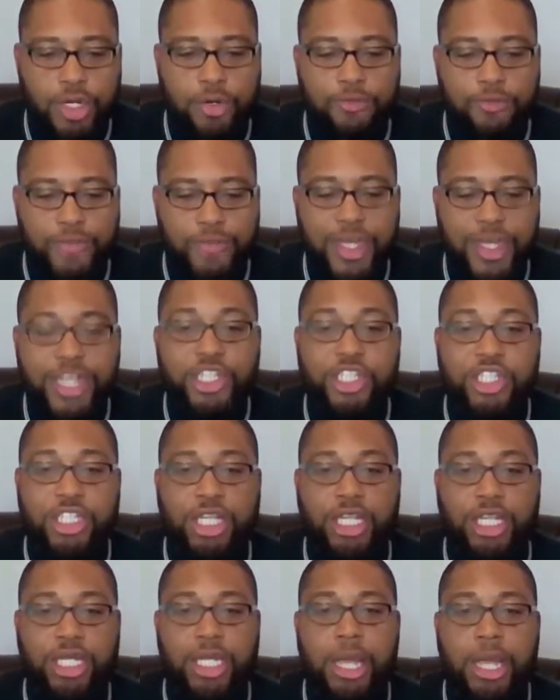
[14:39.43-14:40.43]

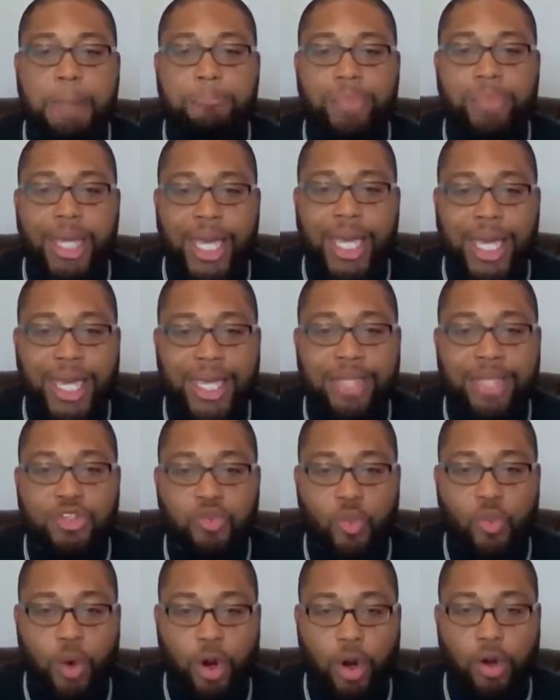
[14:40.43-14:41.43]
finishing his
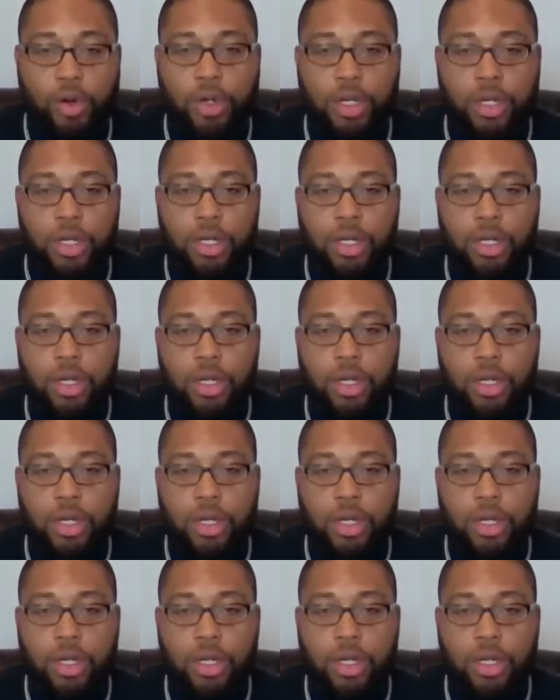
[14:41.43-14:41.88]
work.